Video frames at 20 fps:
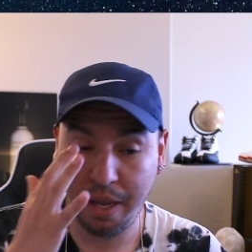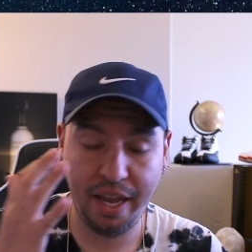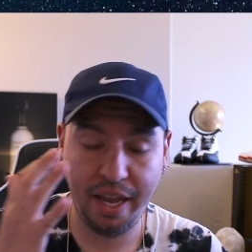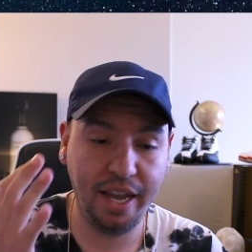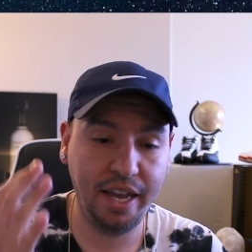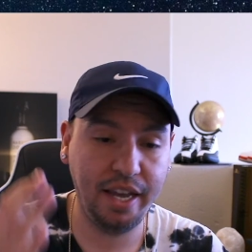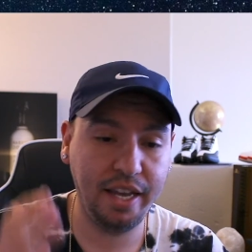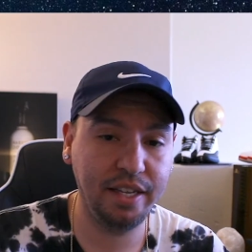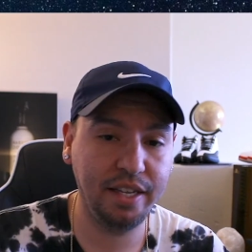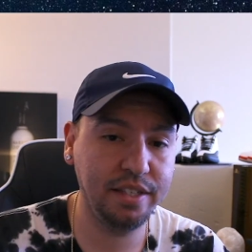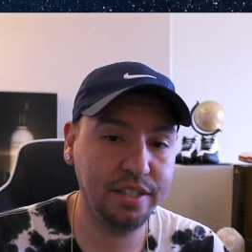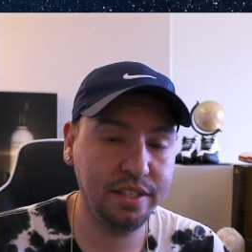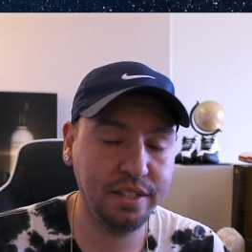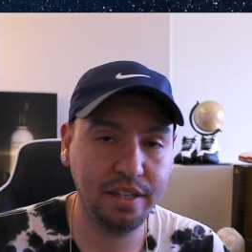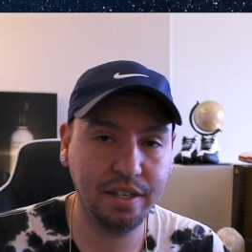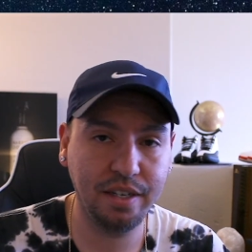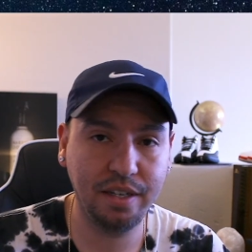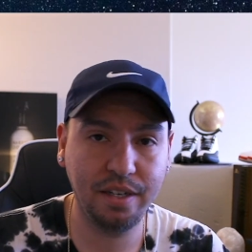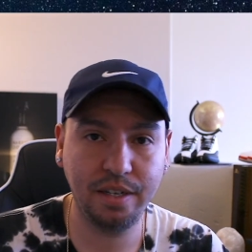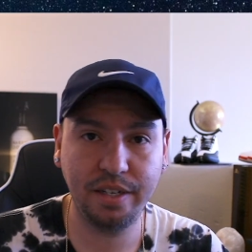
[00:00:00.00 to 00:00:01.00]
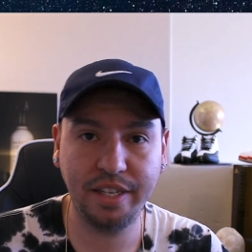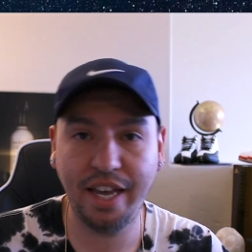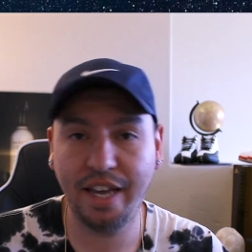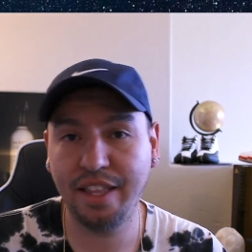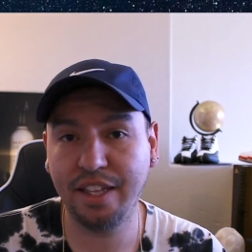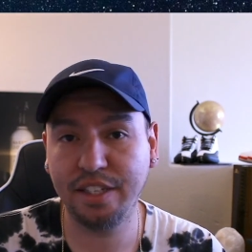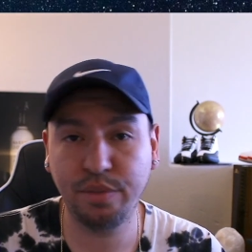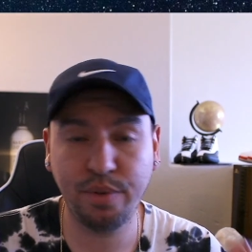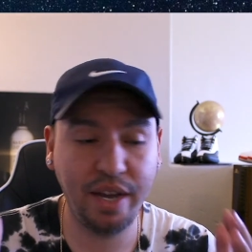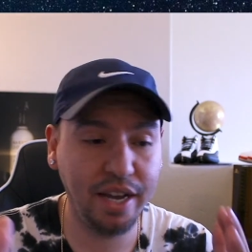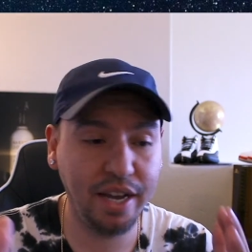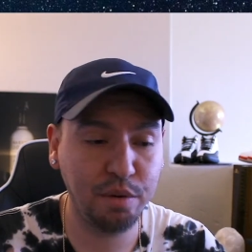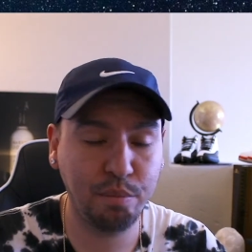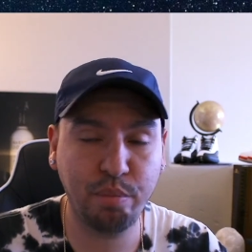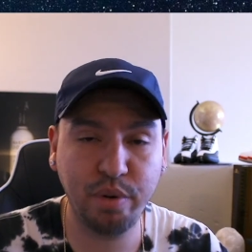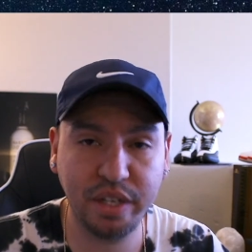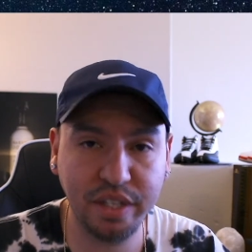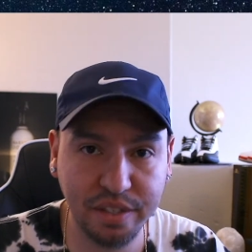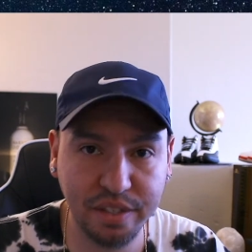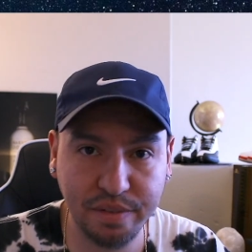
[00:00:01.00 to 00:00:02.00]
And yeah, that's why I had to
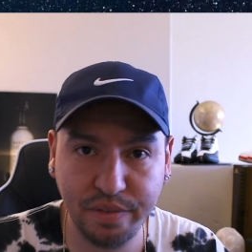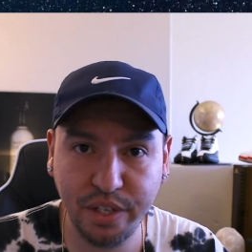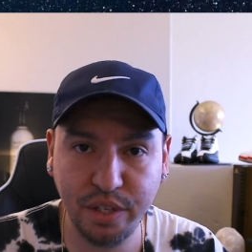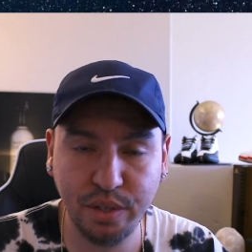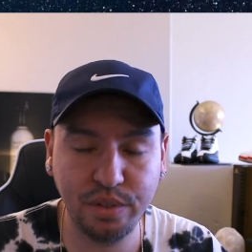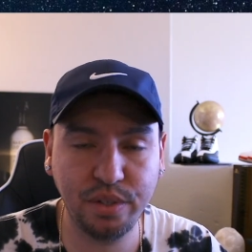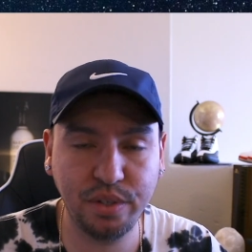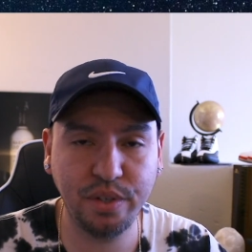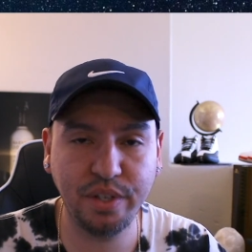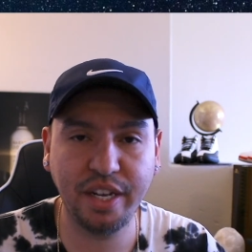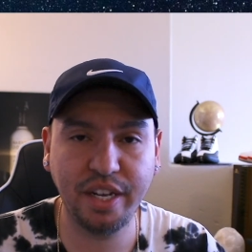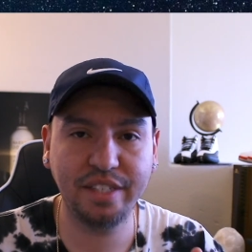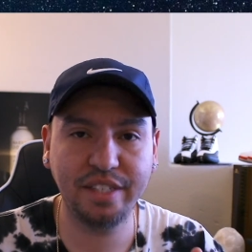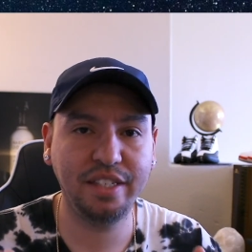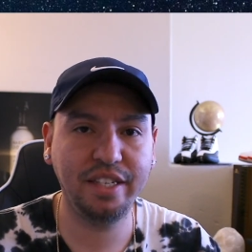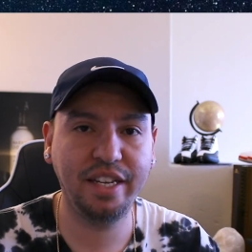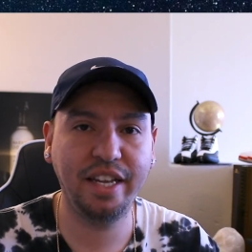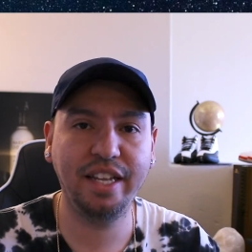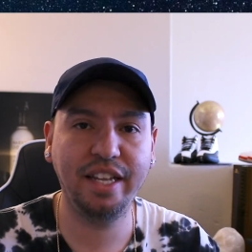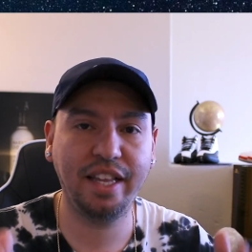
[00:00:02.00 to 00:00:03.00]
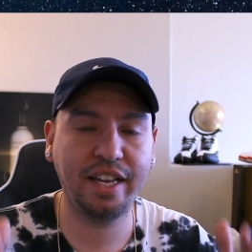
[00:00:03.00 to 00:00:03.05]
bring this video to you guys today.